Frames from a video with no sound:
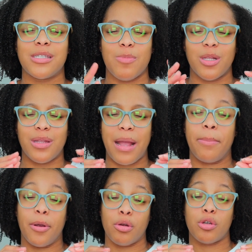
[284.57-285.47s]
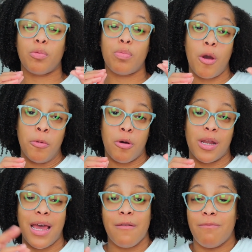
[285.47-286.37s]
Smelled like burnt
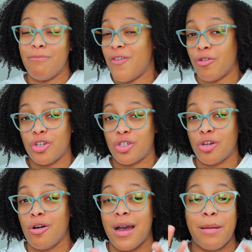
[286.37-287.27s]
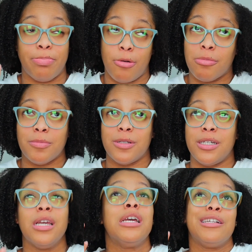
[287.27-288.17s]
popcorn. I'm very sure I
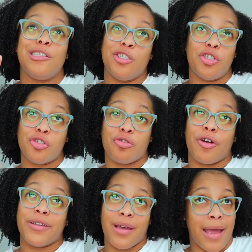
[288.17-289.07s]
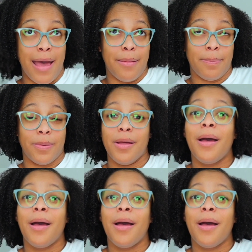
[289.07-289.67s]
probably destroyed the cap.